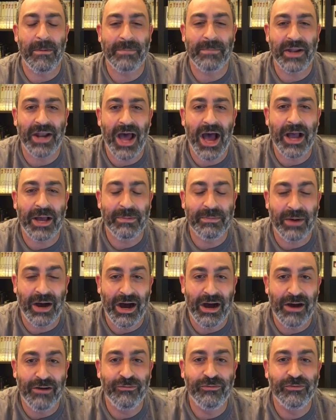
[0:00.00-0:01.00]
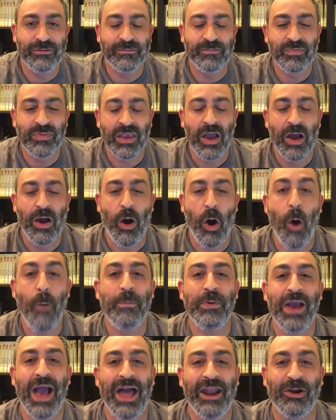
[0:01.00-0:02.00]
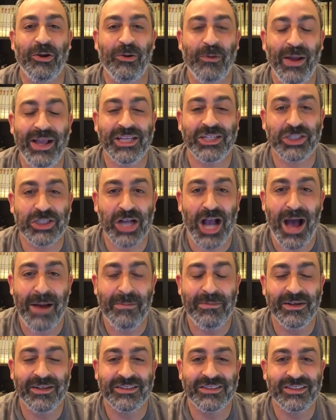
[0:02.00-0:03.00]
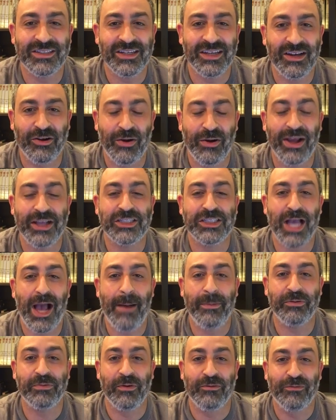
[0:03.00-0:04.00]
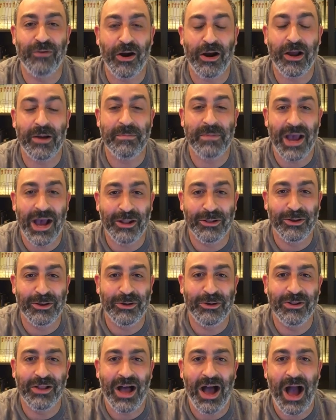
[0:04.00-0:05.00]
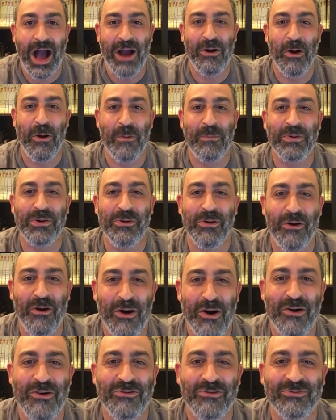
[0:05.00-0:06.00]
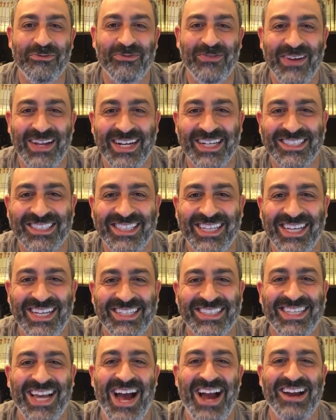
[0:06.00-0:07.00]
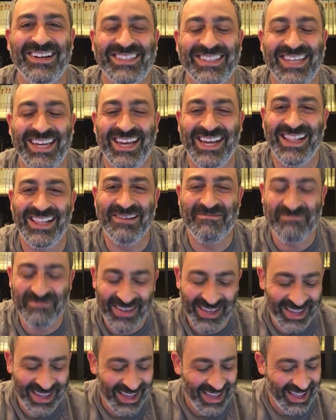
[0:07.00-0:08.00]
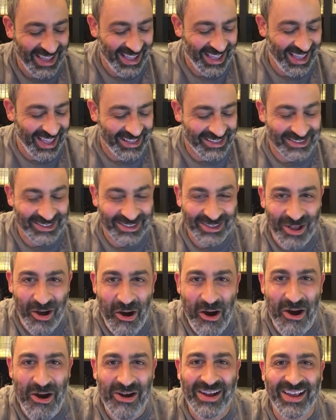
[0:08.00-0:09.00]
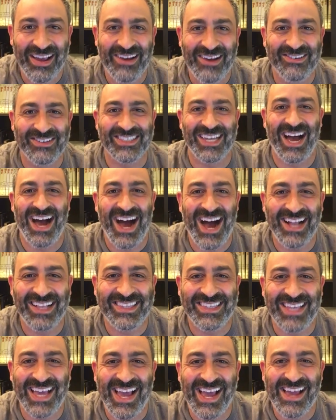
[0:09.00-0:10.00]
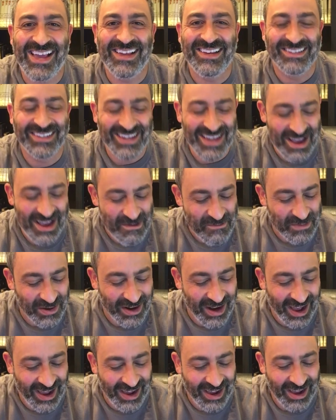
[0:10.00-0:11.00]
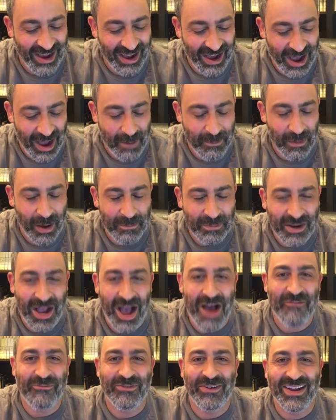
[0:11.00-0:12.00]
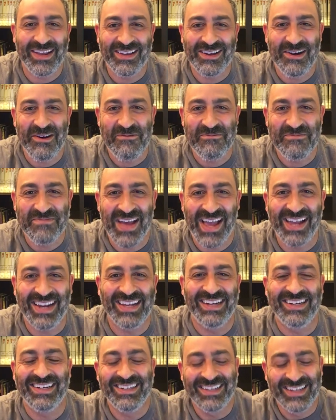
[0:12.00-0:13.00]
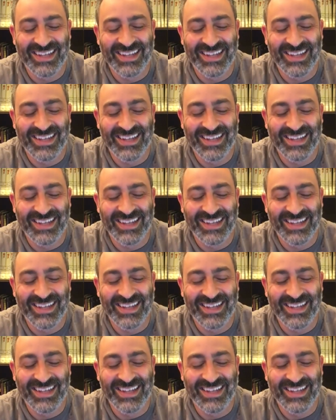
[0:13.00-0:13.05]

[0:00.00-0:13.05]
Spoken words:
Menachem Av. Hope you had a great Shabbos. Great Shabbos, Mavarchem Elul. I hope you all finished the entire Tehillim. It's long. It was a hot day, but I'm confident you all made it.